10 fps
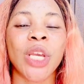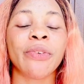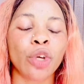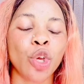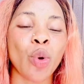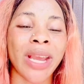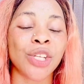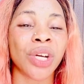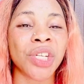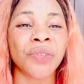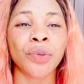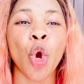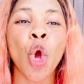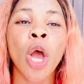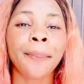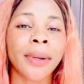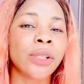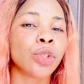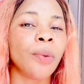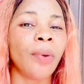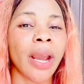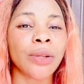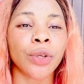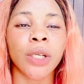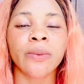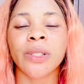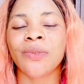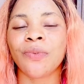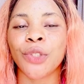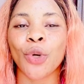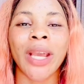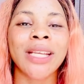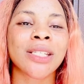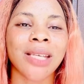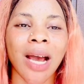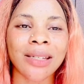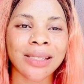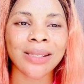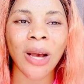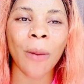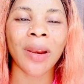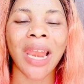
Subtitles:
If you know you enjoyed this video, please do not forget to give this video a thumbs up,